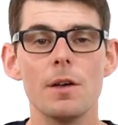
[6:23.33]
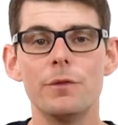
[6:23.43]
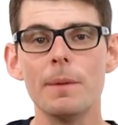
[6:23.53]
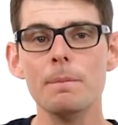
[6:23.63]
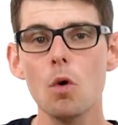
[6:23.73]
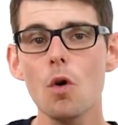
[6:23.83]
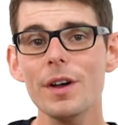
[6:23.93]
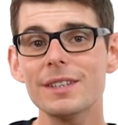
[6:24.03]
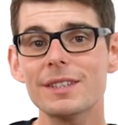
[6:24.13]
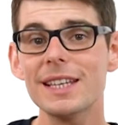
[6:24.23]
The more
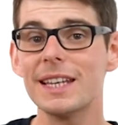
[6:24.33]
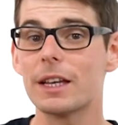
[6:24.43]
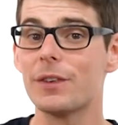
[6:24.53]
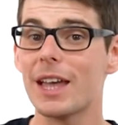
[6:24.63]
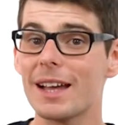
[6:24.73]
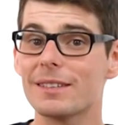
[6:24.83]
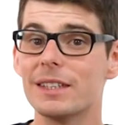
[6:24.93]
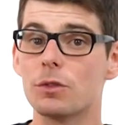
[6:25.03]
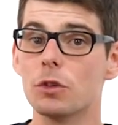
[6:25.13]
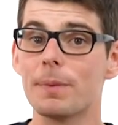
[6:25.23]
acidic the
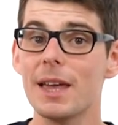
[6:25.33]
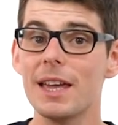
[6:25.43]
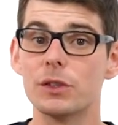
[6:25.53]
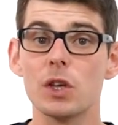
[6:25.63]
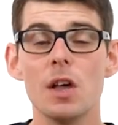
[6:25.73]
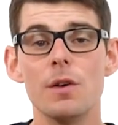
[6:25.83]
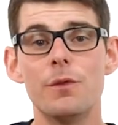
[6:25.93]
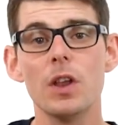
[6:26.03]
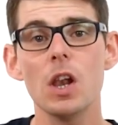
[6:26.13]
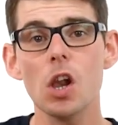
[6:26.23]
acid group is,
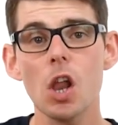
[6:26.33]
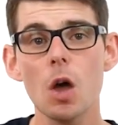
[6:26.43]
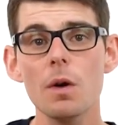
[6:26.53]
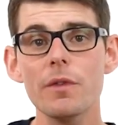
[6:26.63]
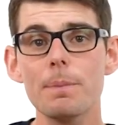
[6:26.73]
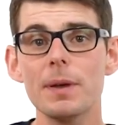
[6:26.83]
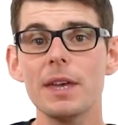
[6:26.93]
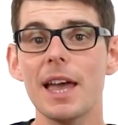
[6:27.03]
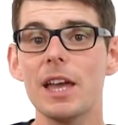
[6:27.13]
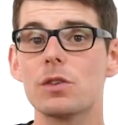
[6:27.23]
the lower the
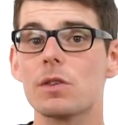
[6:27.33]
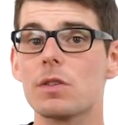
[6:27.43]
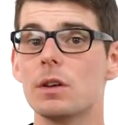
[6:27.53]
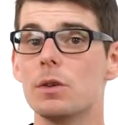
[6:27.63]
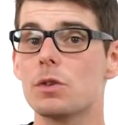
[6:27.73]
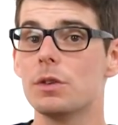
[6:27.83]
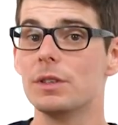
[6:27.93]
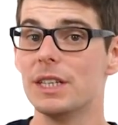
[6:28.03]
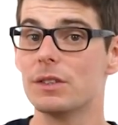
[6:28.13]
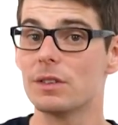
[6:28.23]
pH of solution
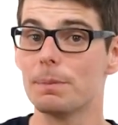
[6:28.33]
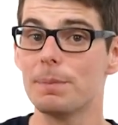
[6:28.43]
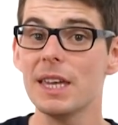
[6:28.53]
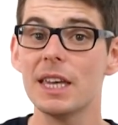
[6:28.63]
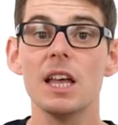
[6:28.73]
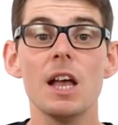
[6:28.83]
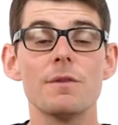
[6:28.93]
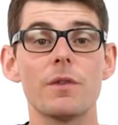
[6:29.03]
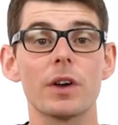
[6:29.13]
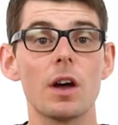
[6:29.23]
needs to be
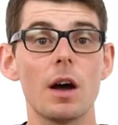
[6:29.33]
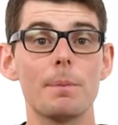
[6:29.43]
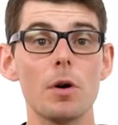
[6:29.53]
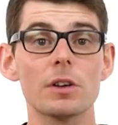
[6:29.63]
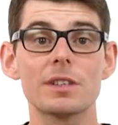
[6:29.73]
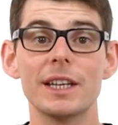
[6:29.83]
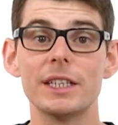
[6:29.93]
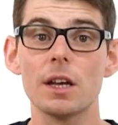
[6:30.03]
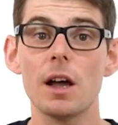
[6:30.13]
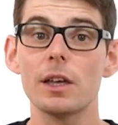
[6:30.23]
for the
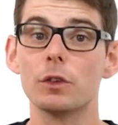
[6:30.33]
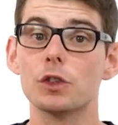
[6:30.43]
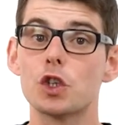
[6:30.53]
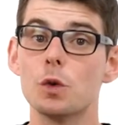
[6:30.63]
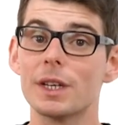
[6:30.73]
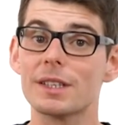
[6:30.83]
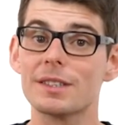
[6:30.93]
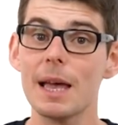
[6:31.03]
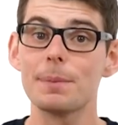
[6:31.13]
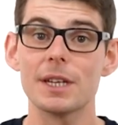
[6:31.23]
carboxylate ion to
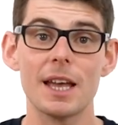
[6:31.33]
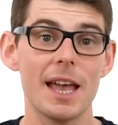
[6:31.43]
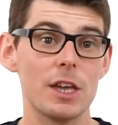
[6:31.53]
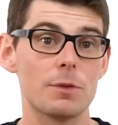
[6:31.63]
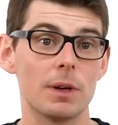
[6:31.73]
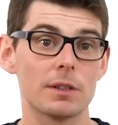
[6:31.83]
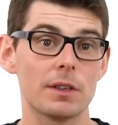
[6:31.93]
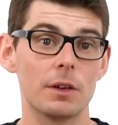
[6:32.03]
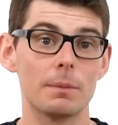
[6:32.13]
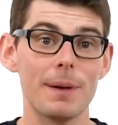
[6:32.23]
accept a H plus
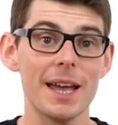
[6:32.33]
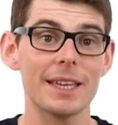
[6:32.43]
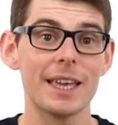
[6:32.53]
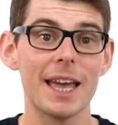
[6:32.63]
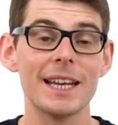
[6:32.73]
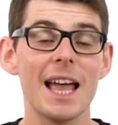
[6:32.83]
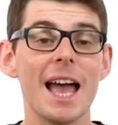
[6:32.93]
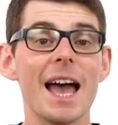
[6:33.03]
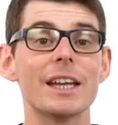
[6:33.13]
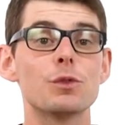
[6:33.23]
ion back again
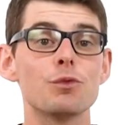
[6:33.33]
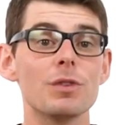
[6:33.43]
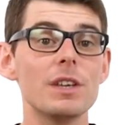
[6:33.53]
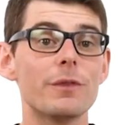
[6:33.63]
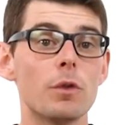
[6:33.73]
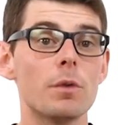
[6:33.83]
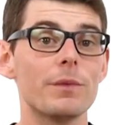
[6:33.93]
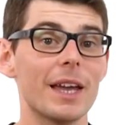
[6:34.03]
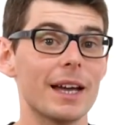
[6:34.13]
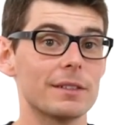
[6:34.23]
and reform
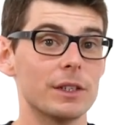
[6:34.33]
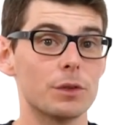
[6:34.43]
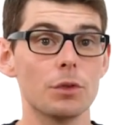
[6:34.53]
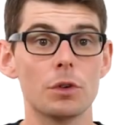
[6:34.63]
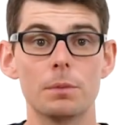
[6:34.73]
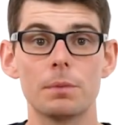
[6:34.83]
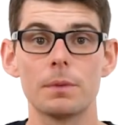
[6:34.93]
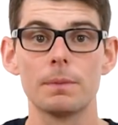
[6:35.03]
the acid group.